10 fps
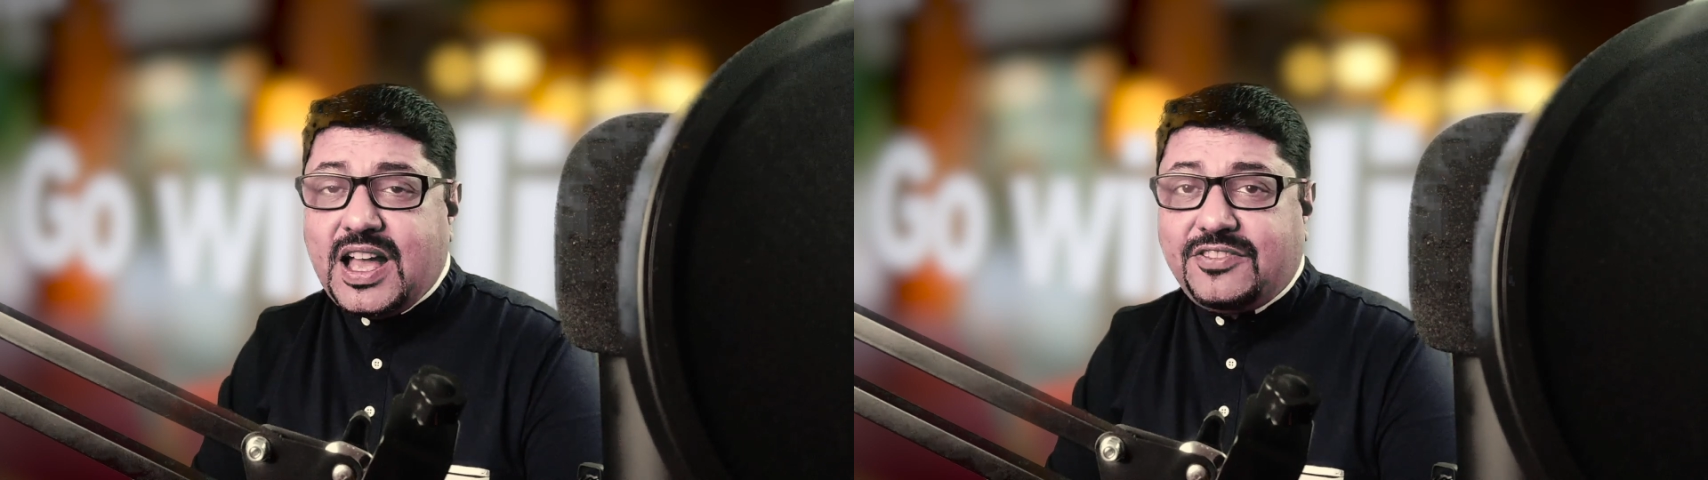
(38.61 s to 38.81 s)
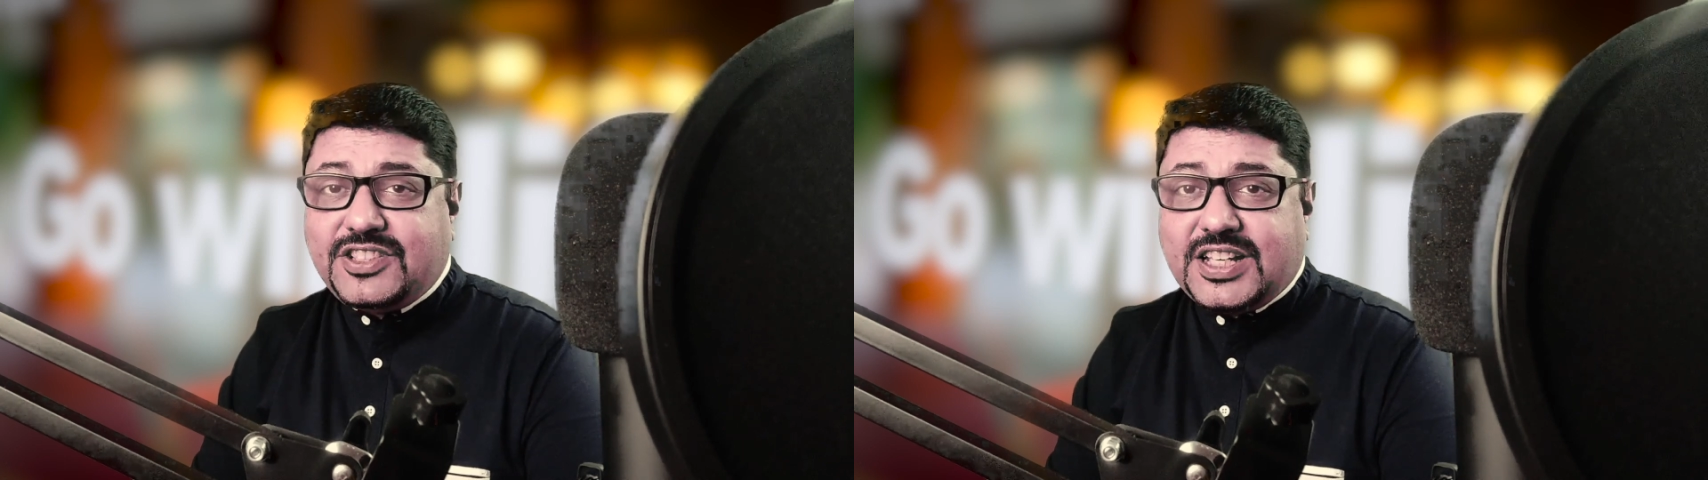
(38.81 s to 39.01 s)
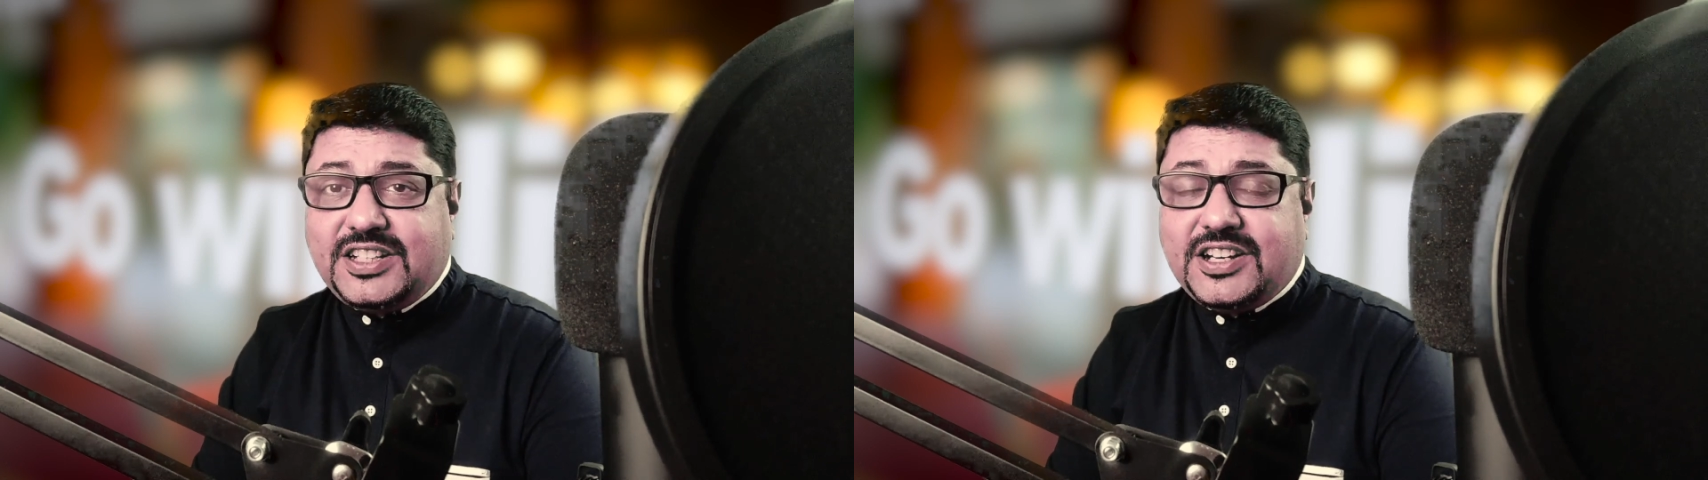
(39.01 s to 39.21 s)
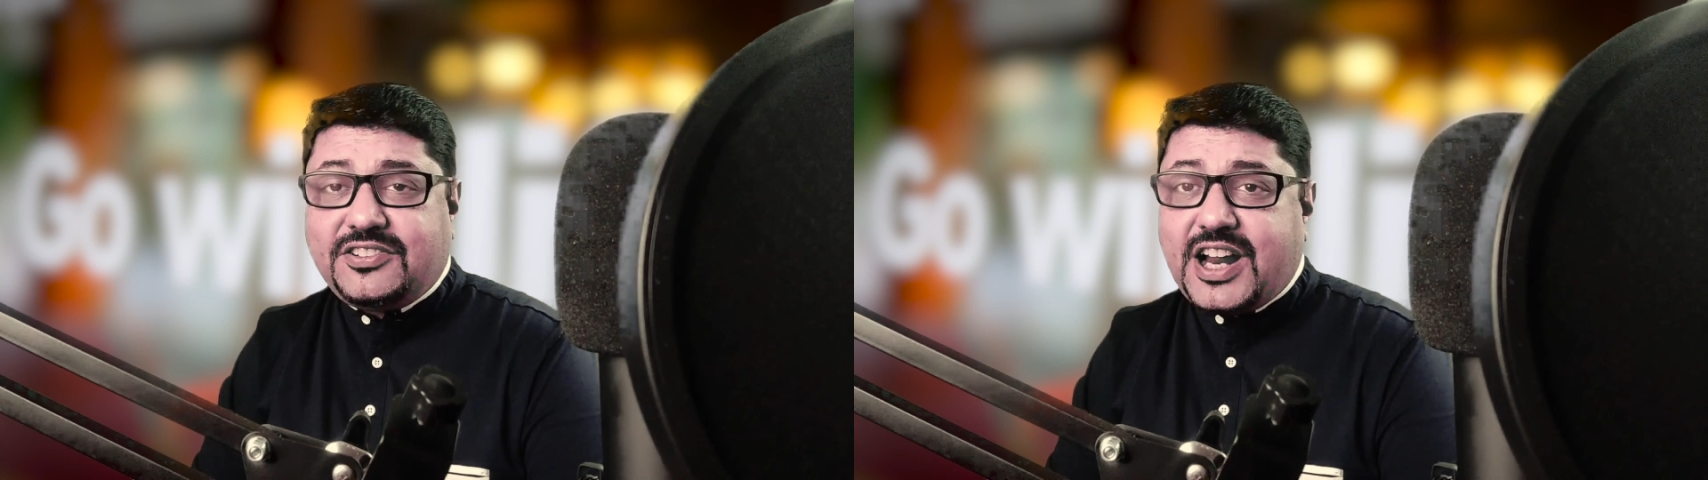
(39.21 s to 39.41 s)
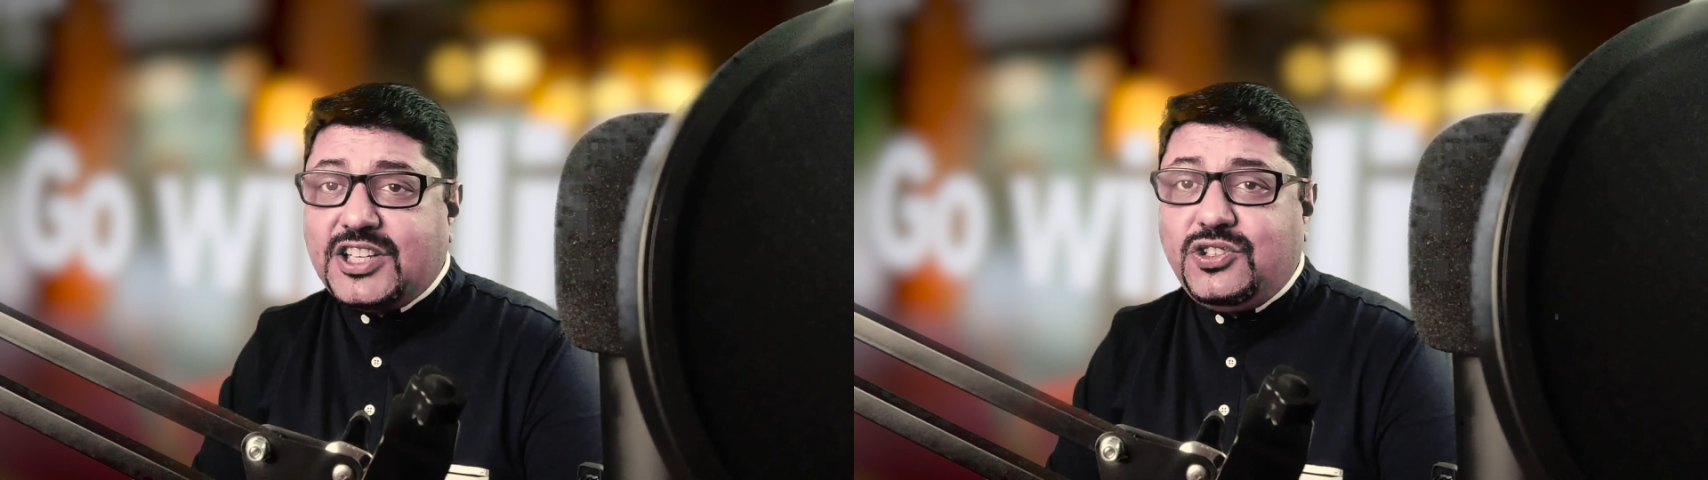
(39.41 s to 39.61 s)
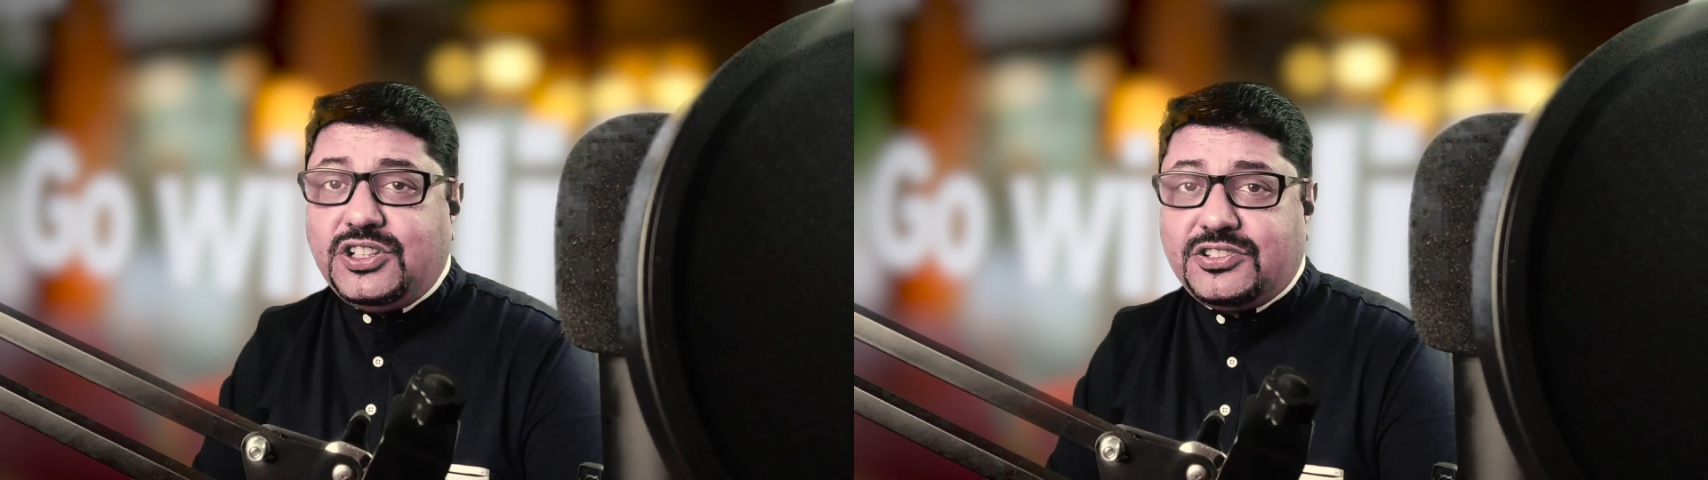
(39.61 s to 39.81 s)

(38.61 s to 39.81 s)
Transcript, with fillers: have taken a gradual